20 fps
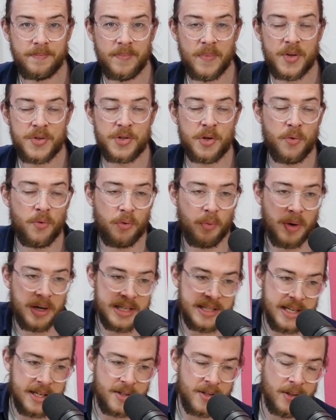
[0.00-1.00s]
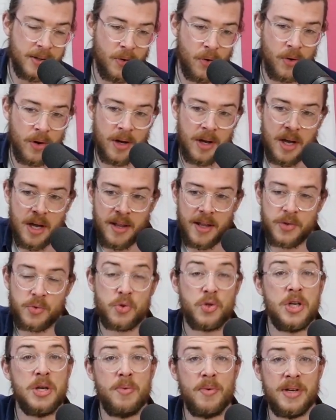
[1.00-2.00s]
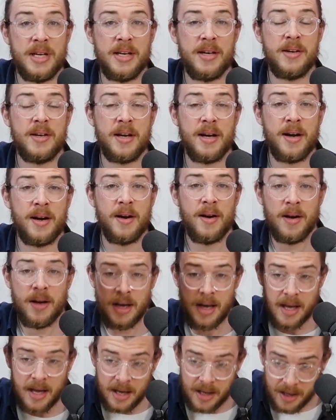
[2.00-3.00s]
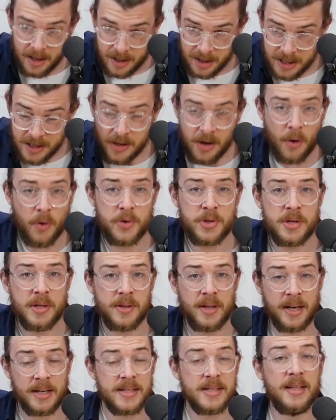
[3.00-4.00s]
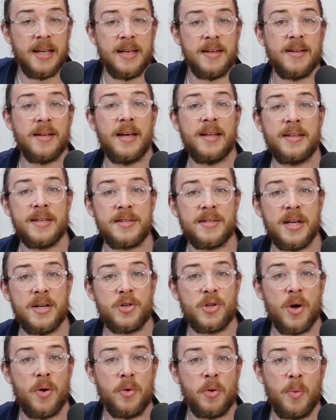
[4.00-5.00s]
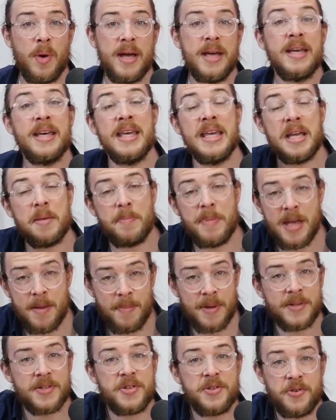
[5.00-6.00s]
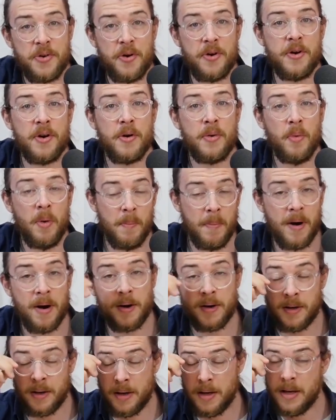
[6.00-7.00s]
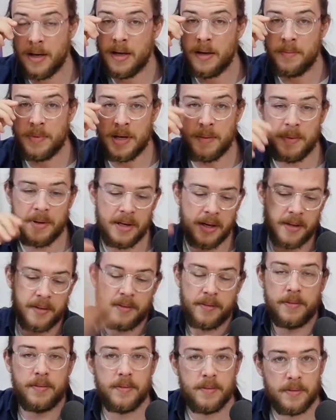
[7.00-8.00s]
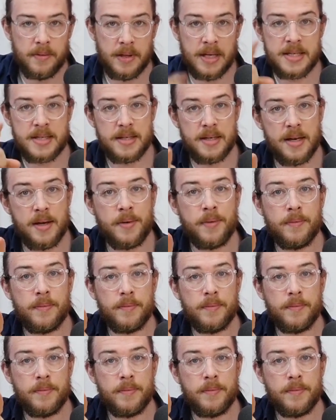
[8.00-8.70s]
So from what he did to Laura, that's what she needed to hear. He knows that it's Linda at this stage going away. He can be a bit sterner with Mark. Be a bit like, listen now.